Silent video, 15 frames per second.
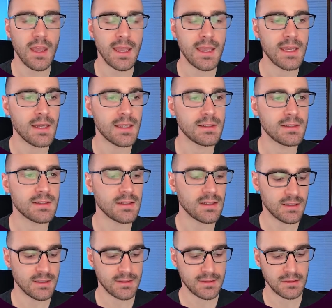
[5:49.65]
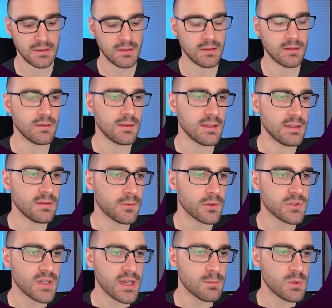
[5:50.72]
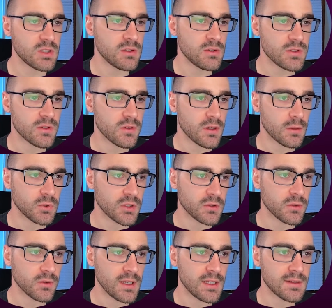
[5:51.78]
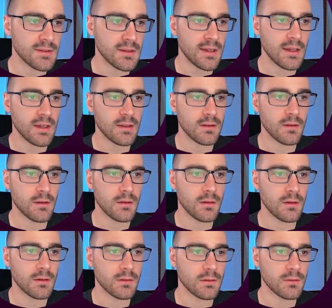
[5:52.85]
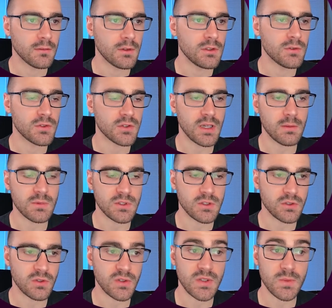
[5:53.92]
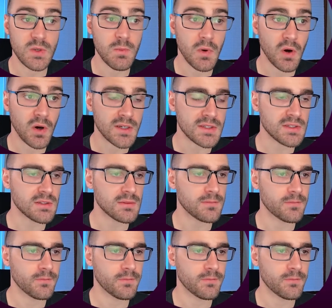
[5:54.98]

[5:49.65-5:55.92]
And uh, the first admin user that I'm going to create, the username is just going to be Moss.